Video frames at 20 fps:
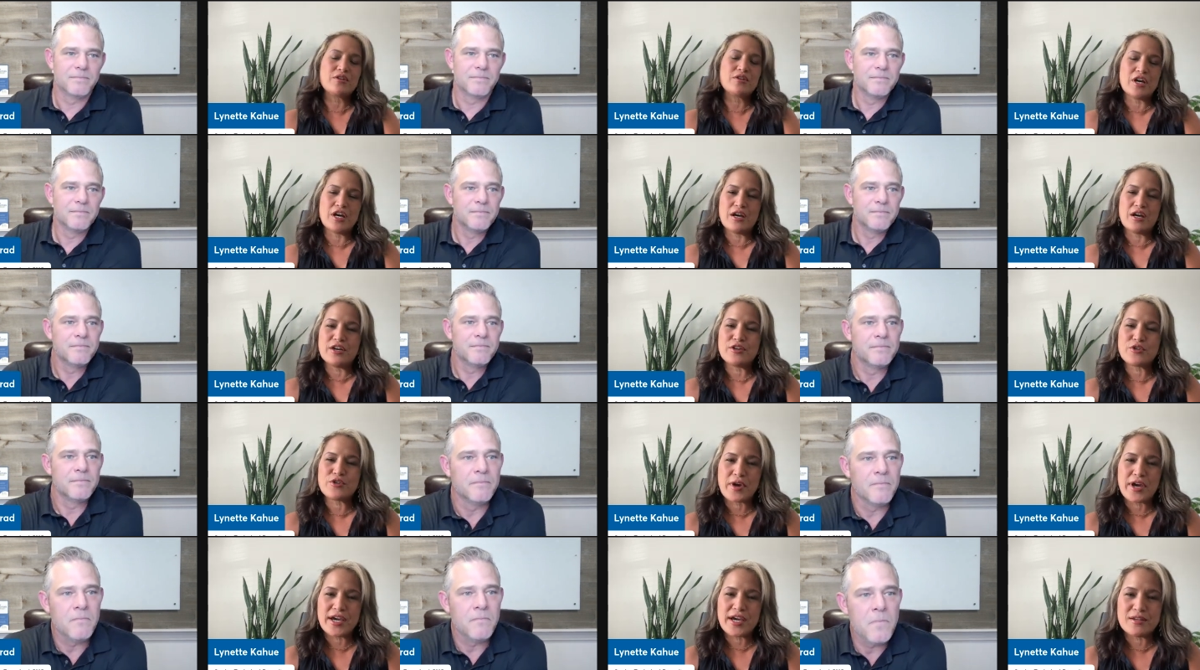Speaker 1: uh,
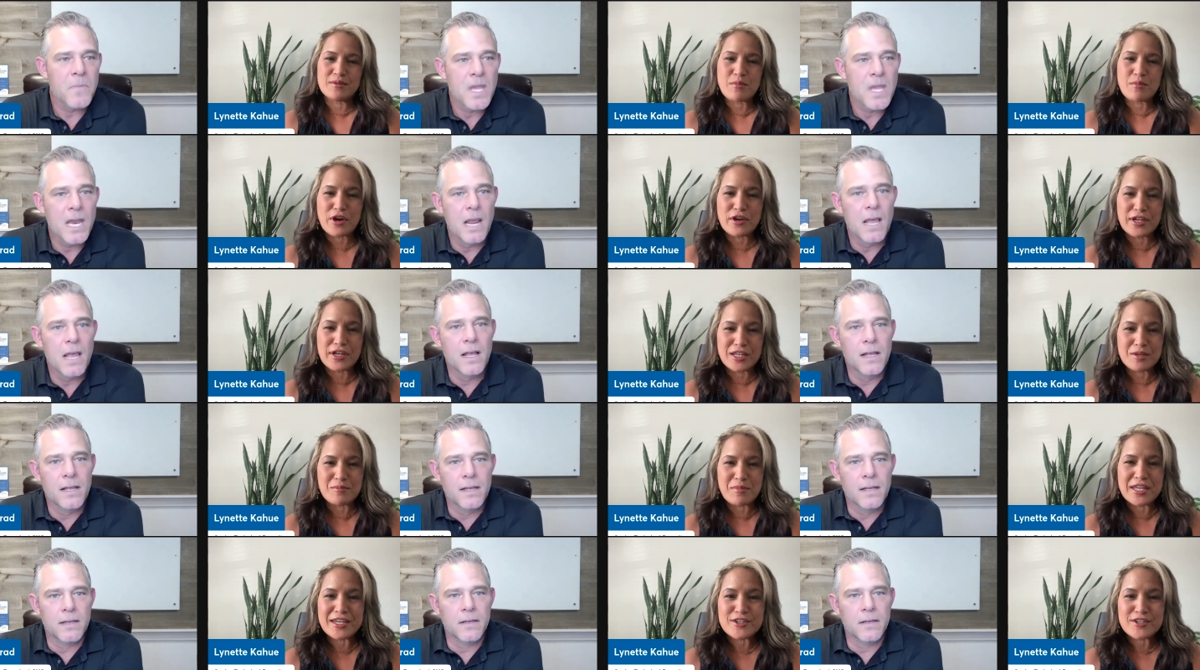undergrad in
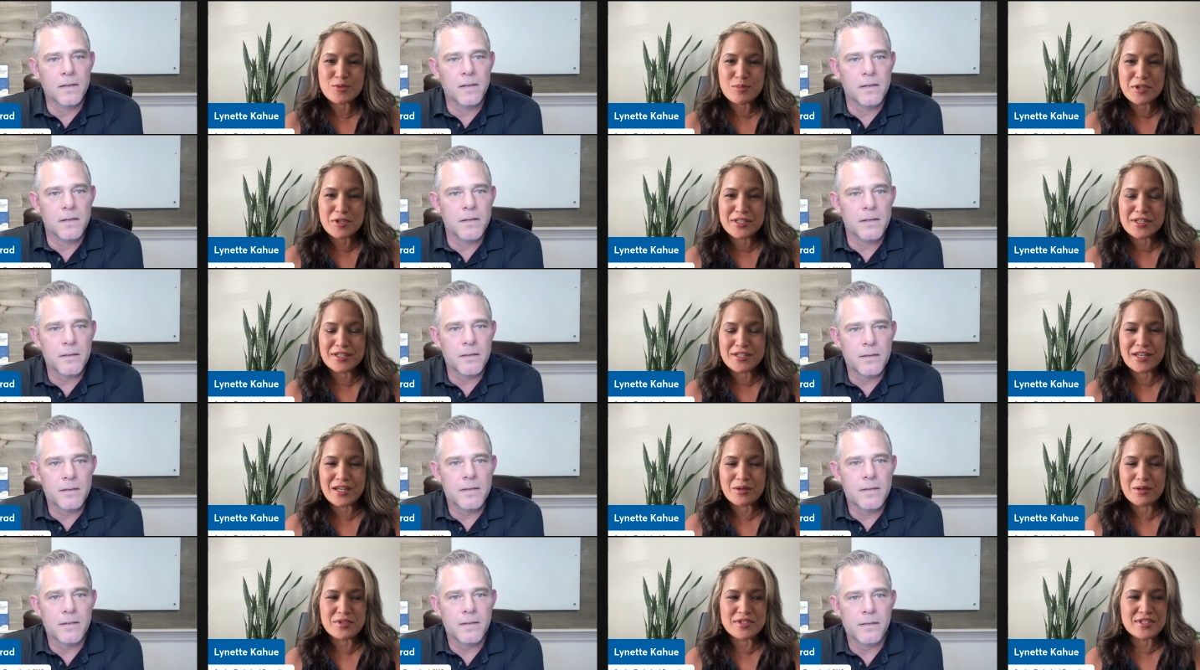marketing management and
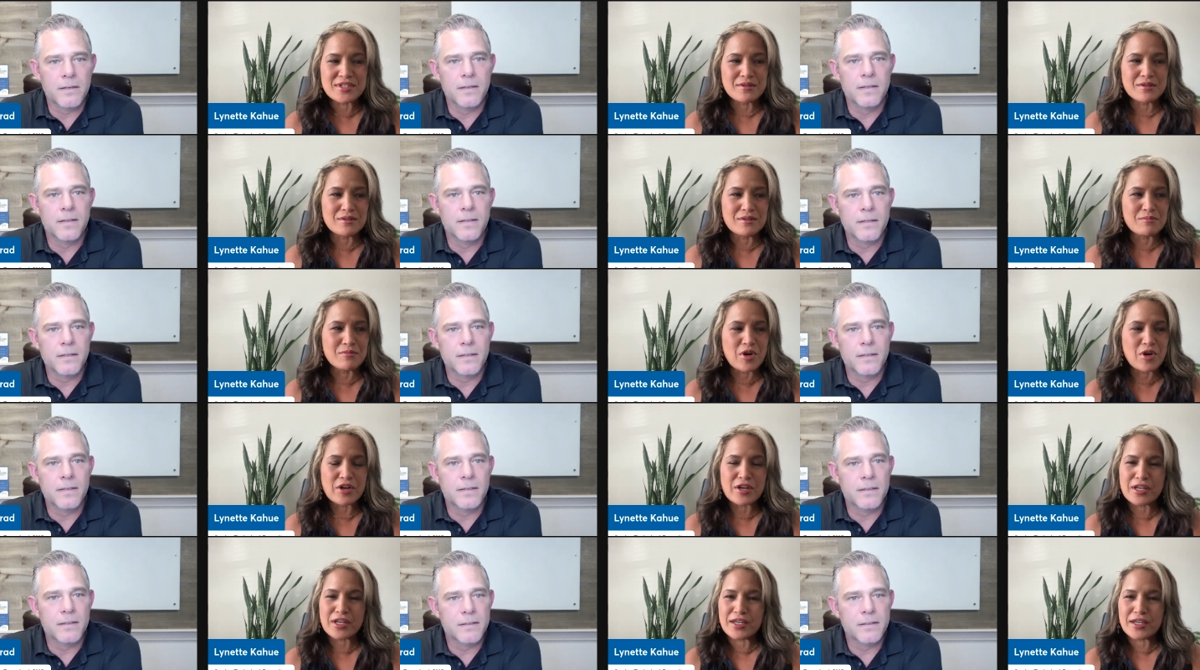I was a
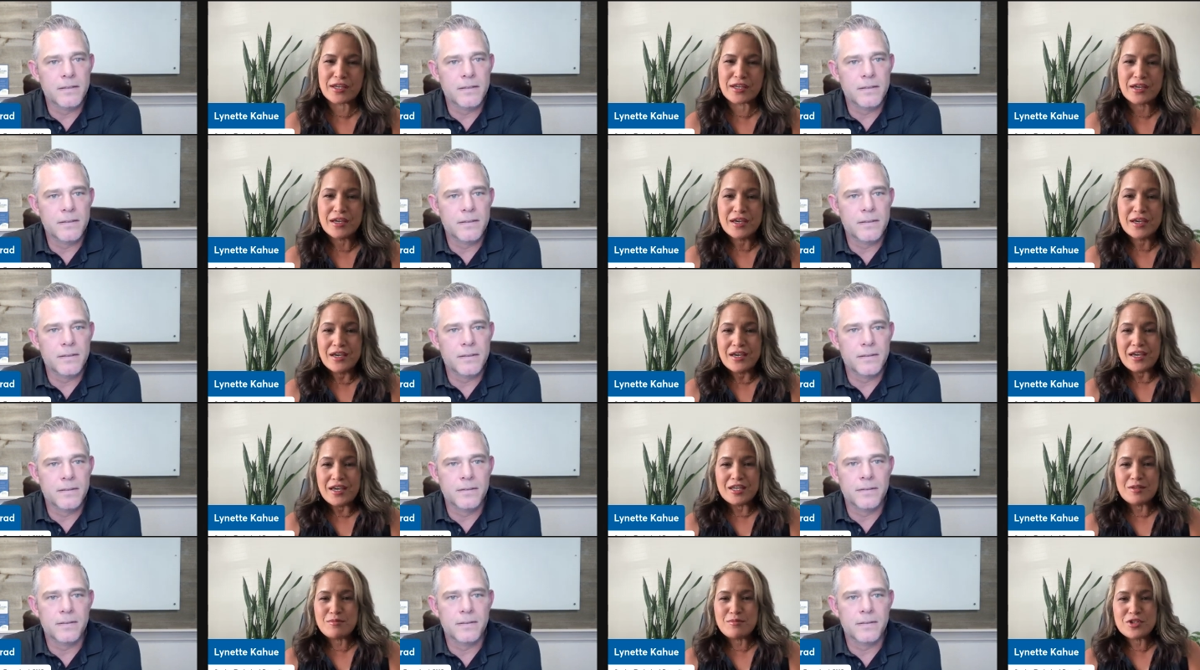marketing
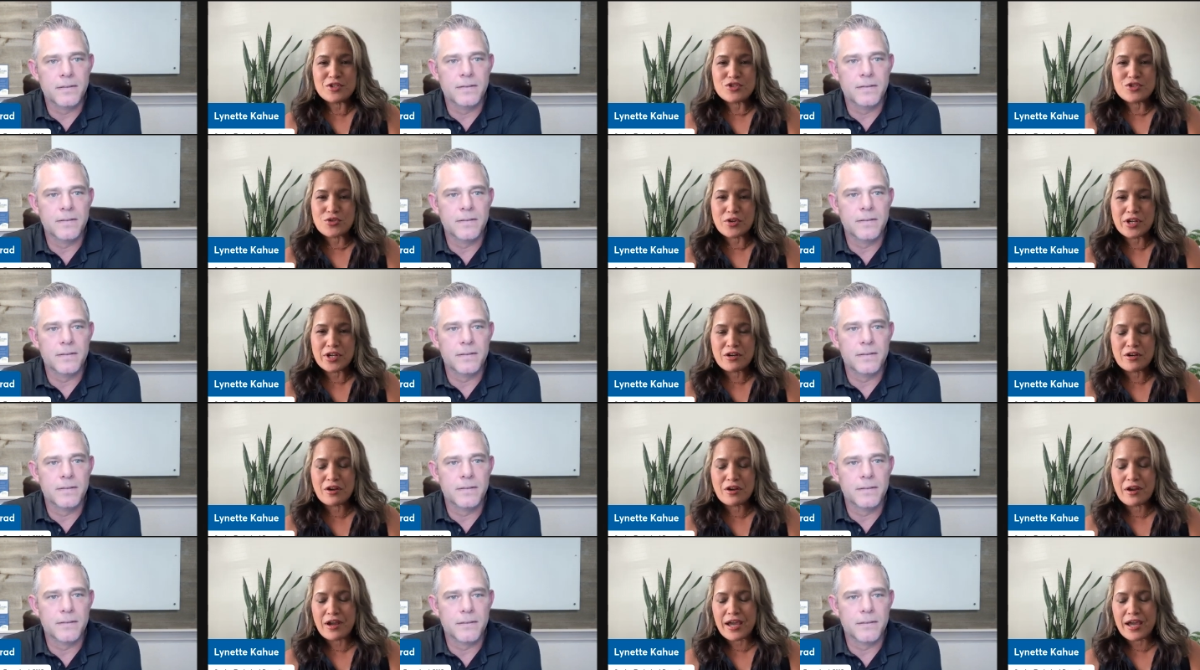
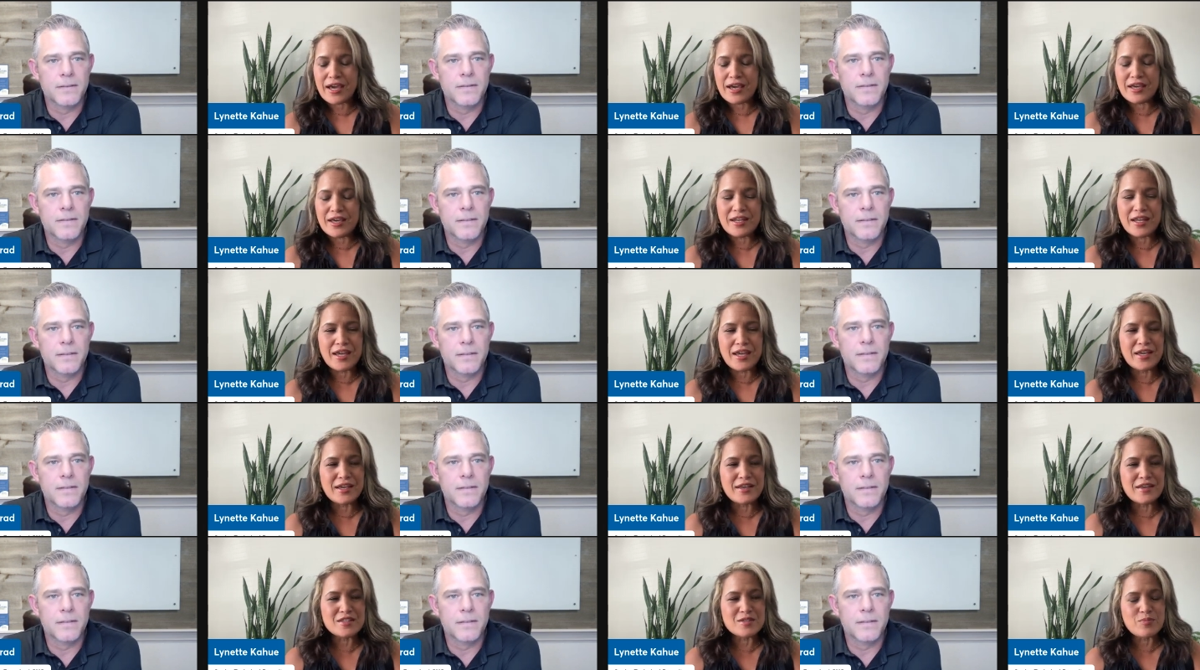administrator at
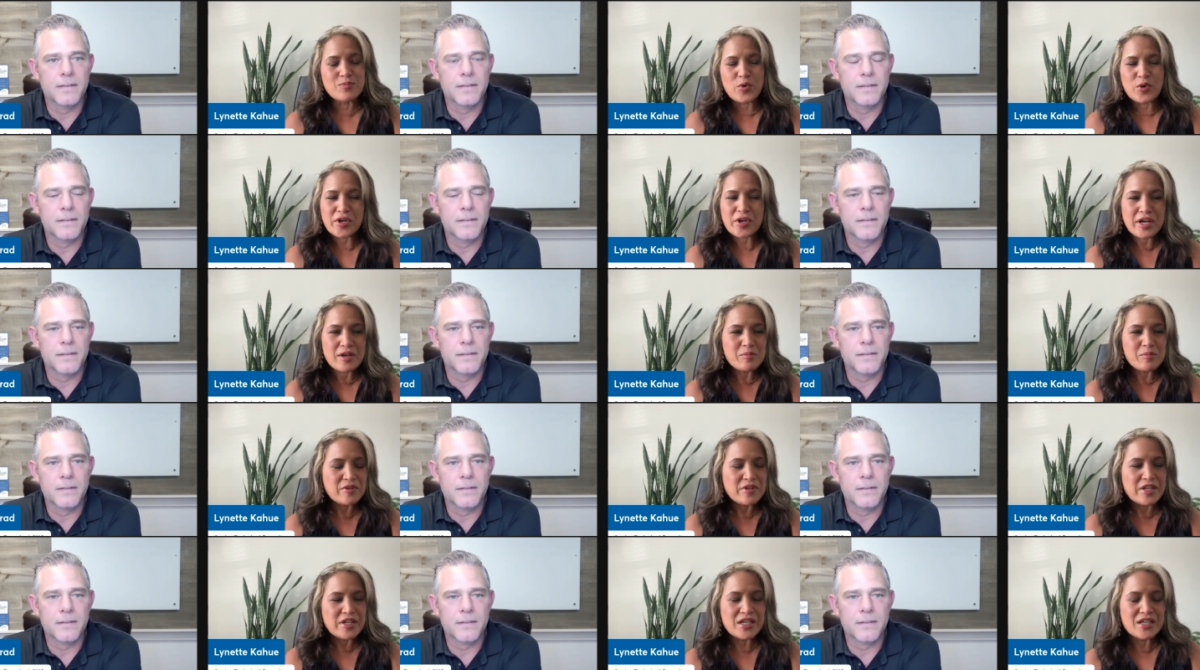a sport
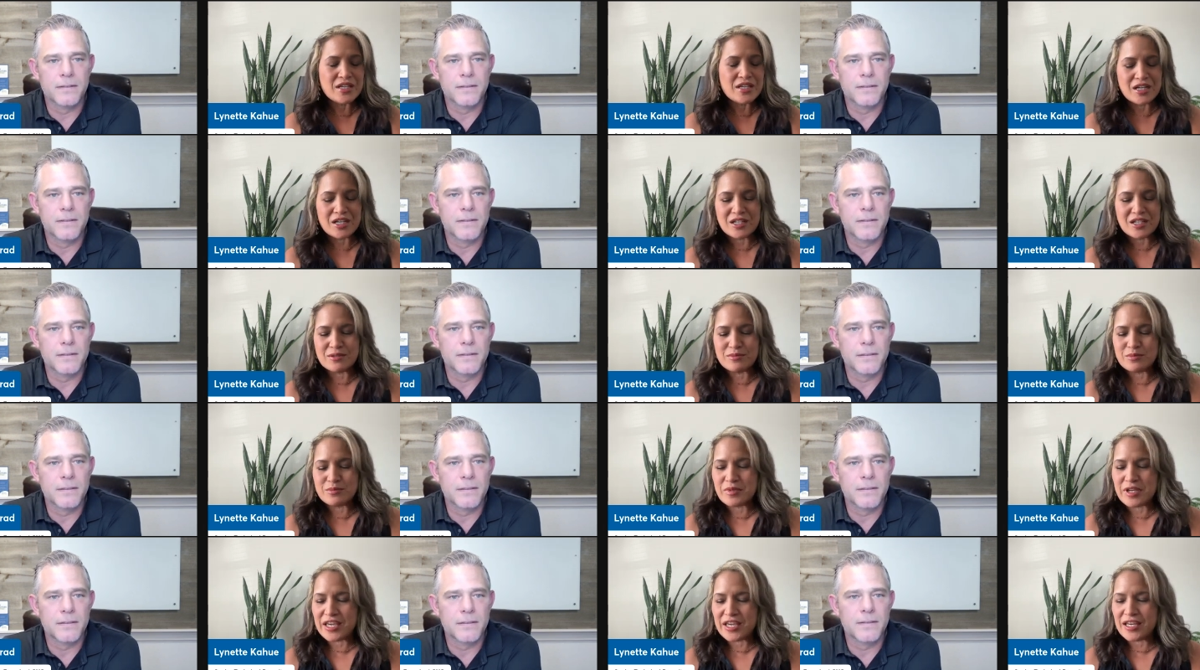company.
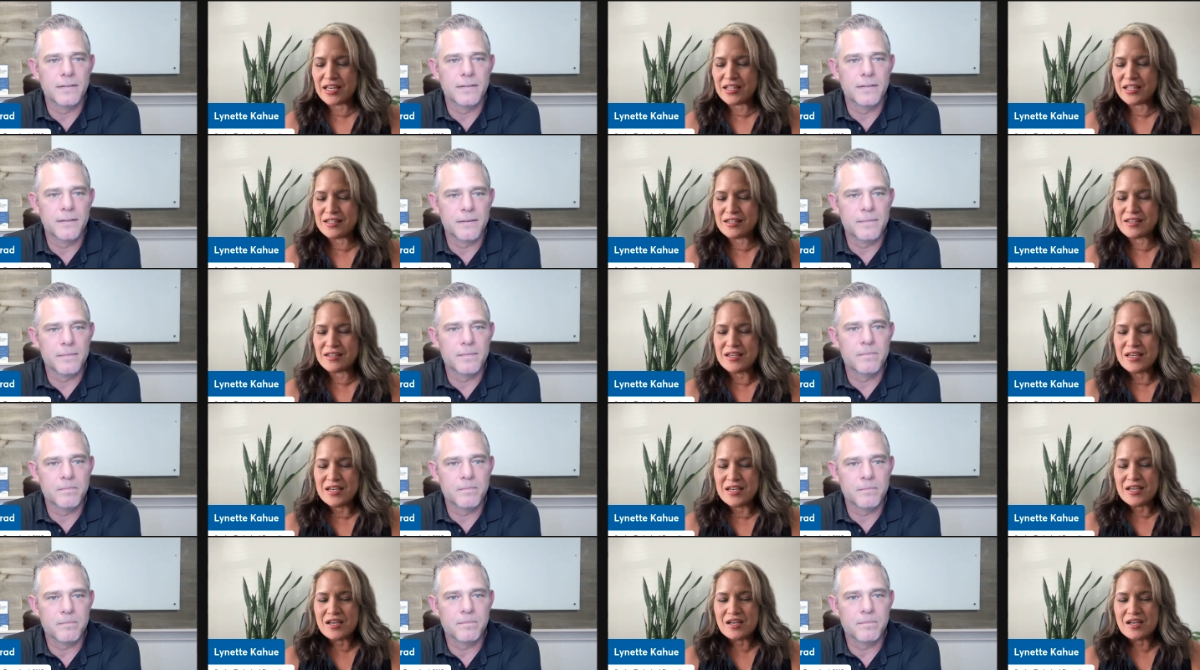Um, and